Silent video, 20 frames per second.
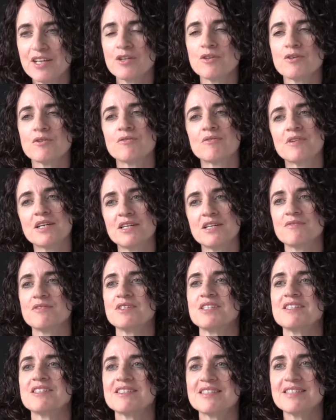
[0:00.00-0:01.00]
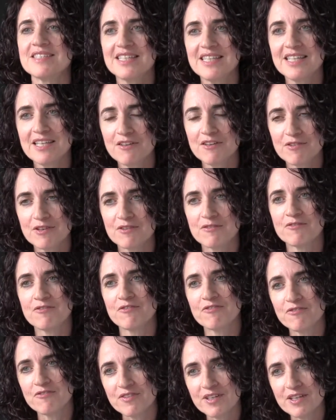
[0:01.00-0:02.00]
to really receive and
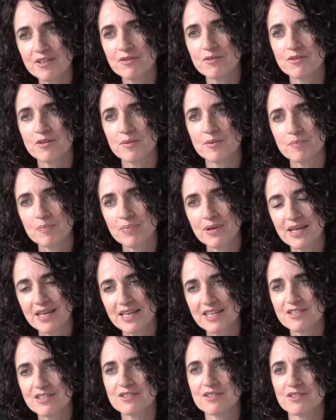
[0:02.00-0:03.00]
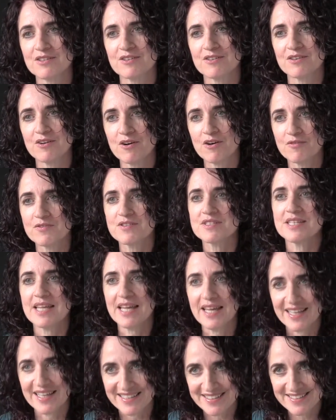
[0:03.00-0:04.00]
feel the pleasure of
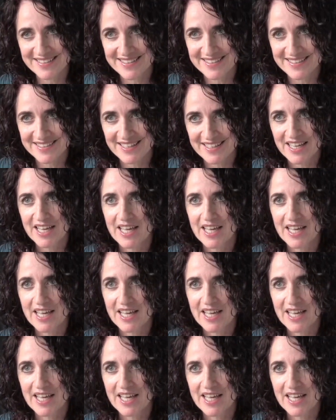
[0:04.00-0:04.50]
sex